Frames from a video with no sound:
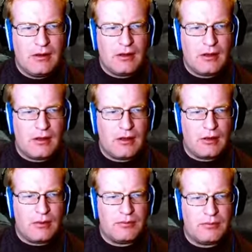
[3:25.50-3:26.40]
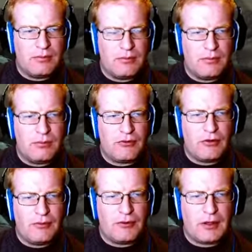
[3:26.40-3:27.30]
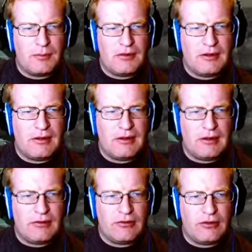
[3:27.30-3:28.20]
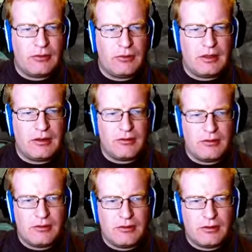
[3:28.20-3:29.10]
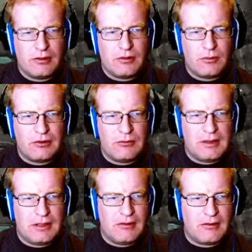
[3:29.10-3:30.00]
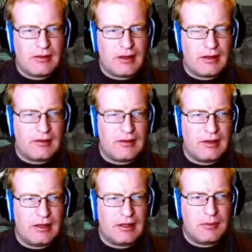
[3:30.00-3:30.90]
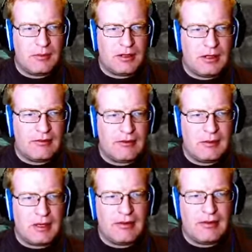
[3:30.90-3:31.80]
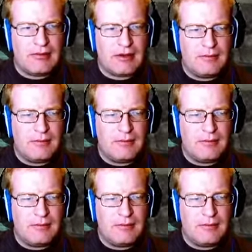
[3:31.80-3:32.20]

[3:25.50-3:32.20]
Uh, Sulfur comes into these two here, uh, which means that they need to come. It needs to come in on this side,